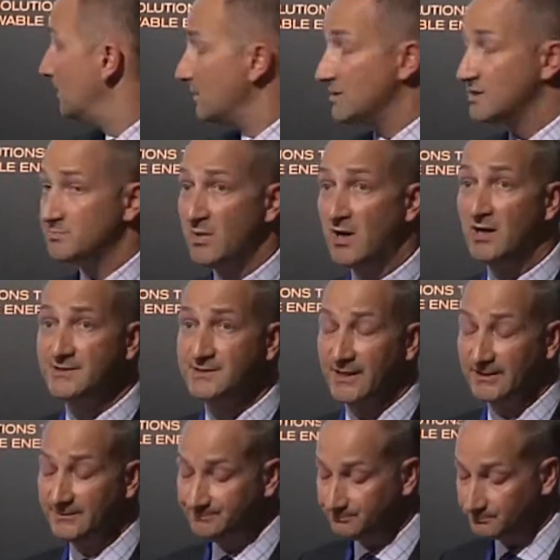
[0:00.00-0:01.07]

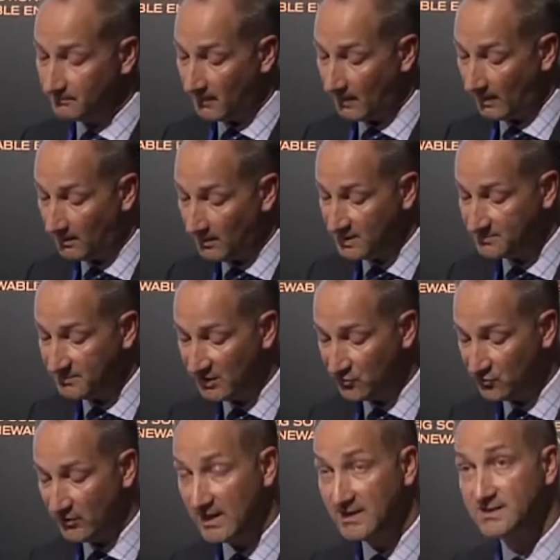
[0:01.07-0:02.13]
Sparta has been
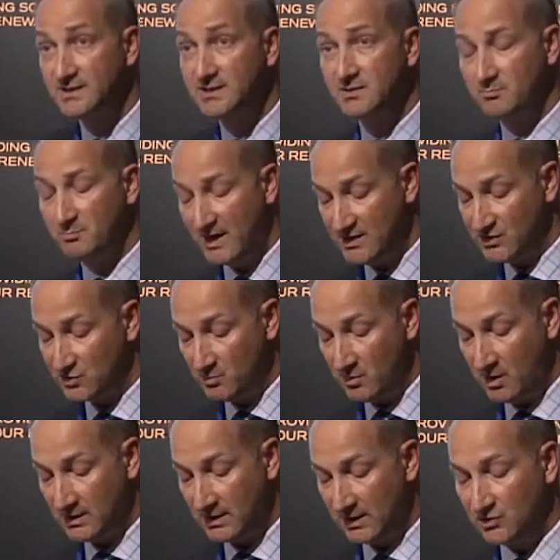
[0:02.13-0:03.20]
created as a
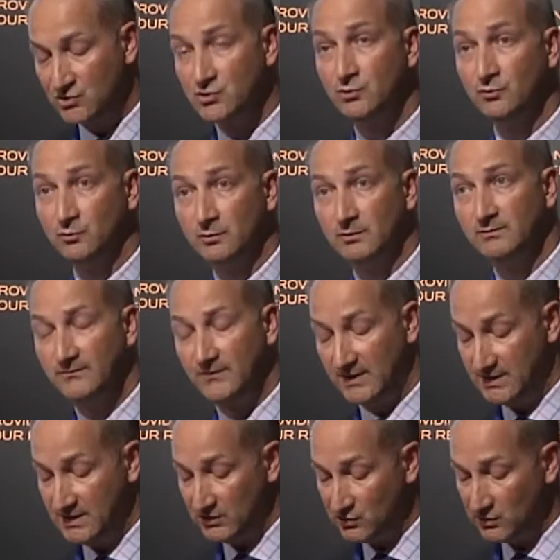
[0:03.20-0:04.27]
benchmarking tool for
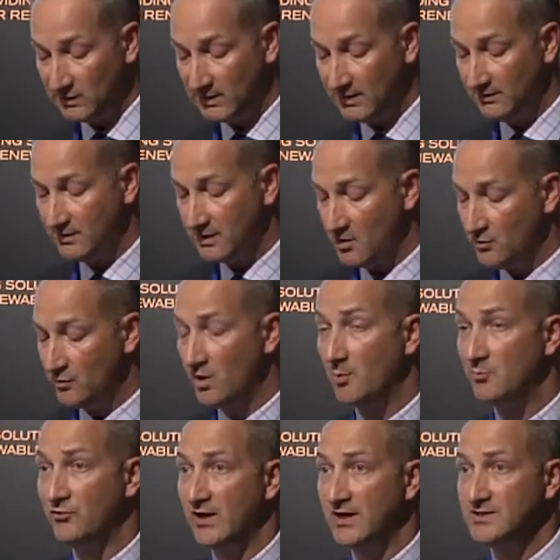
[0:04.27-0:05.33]
initially the
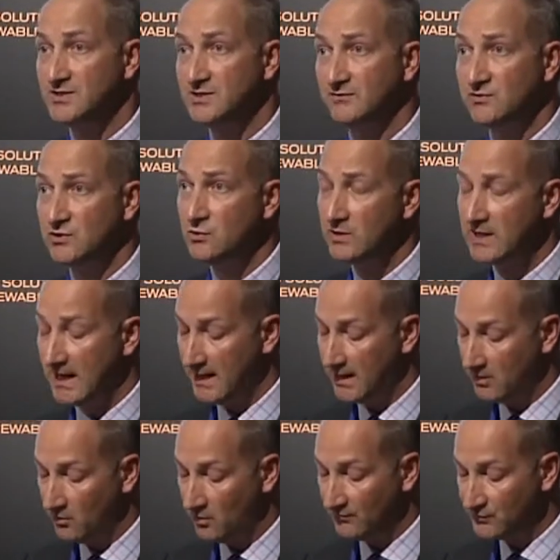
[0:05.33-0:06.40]
owner-operators of
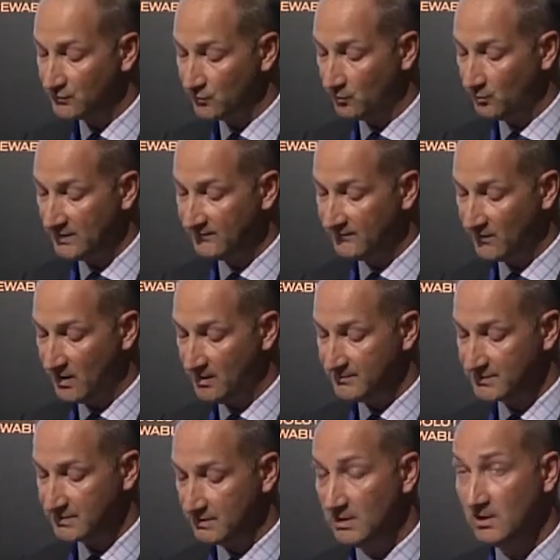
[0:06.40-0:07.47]
UK offshore wind
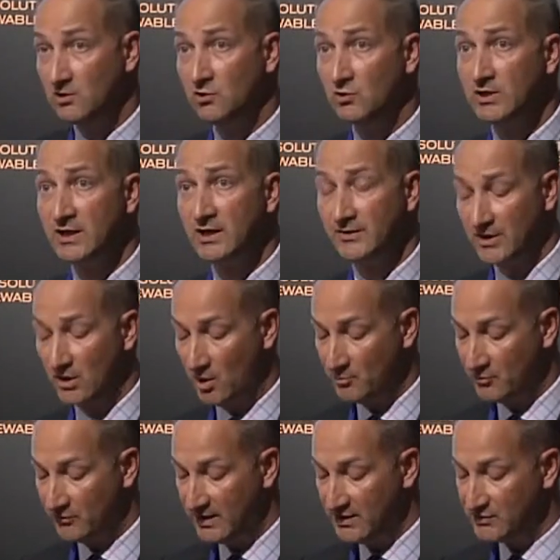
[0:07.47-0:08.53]
farms, looking at their
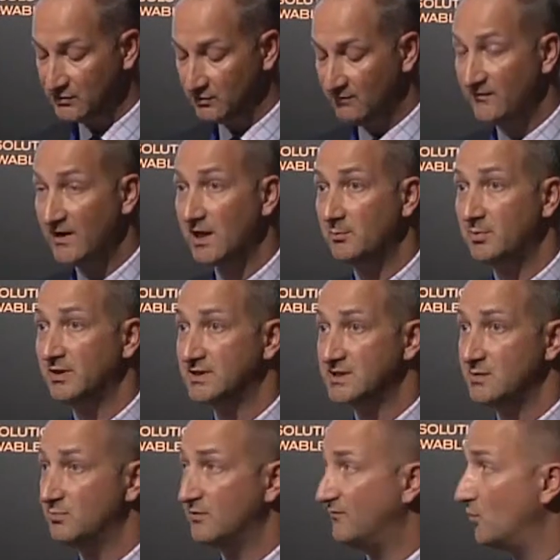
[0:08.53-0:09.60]
operational
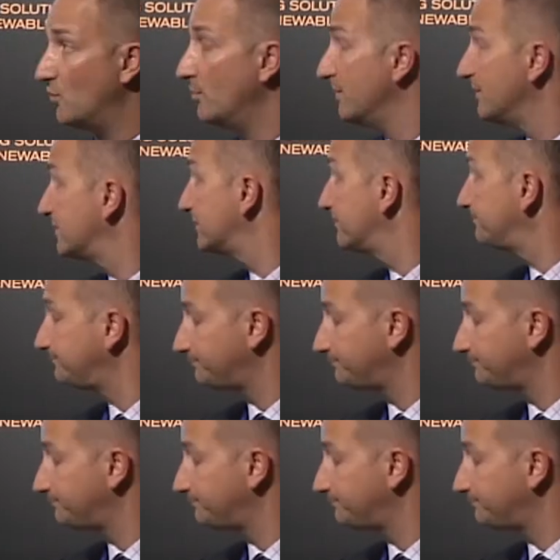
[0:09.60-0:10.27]
availability and performance.